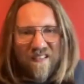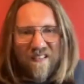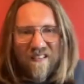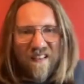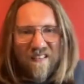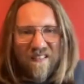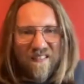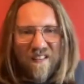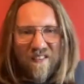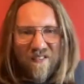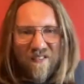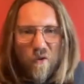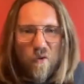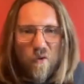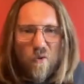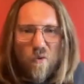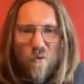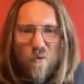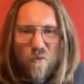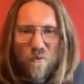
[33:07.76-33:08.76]
There's
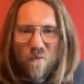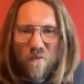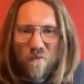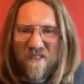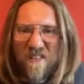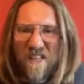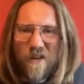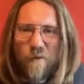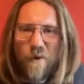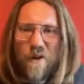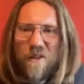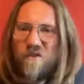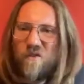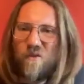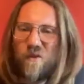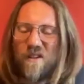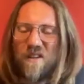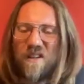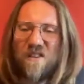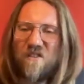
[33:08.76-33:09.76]
no secret
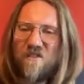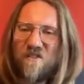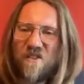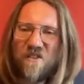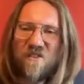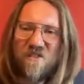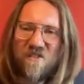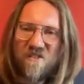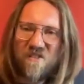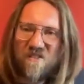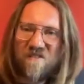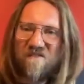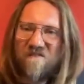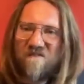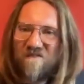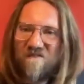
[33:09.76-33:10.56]
to it. It's just.